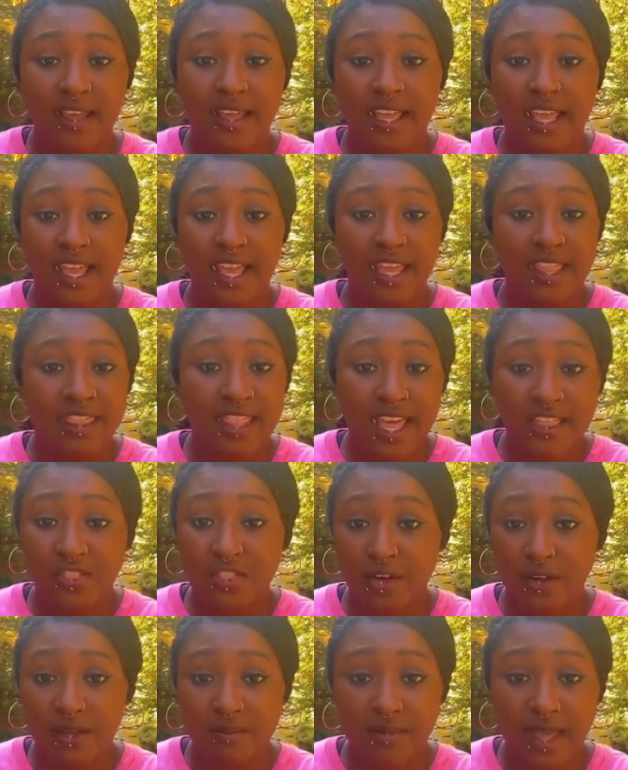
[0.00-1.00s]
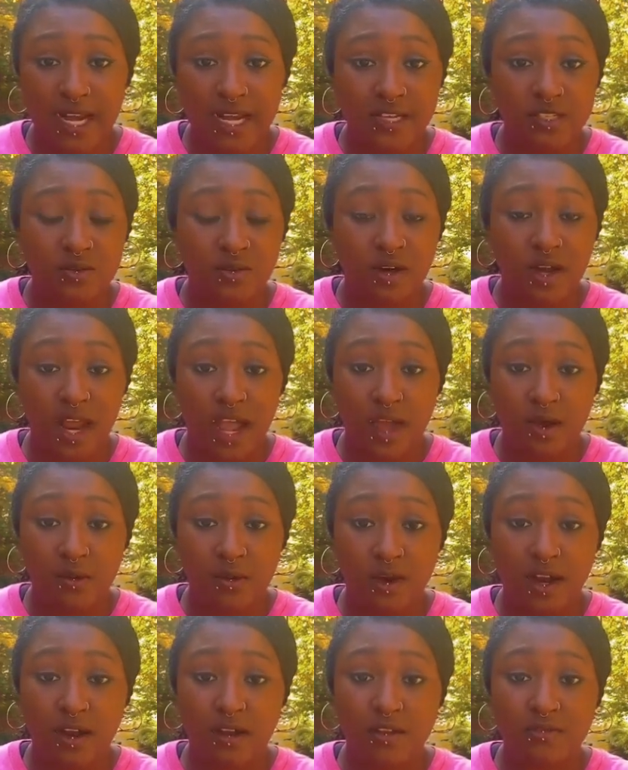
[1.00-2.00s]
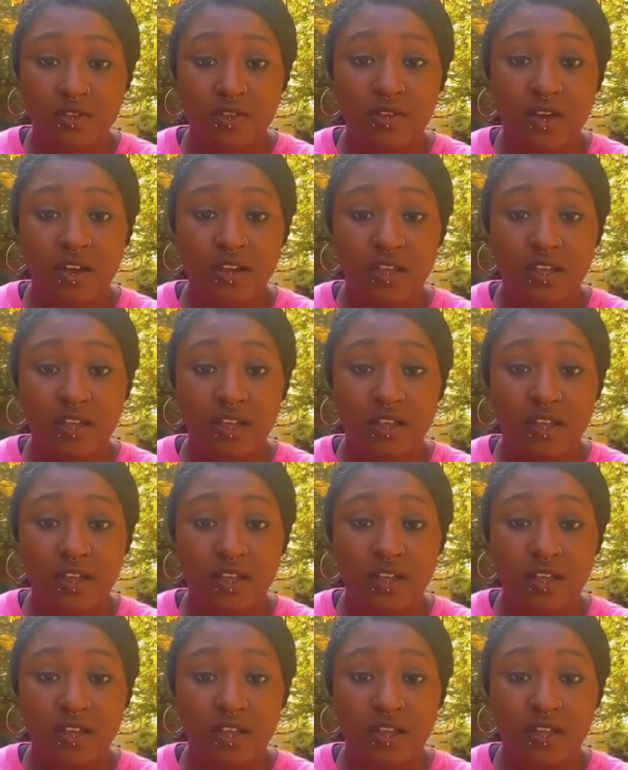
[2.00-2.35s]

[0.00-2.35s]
and that 30 minutes or an hour, however long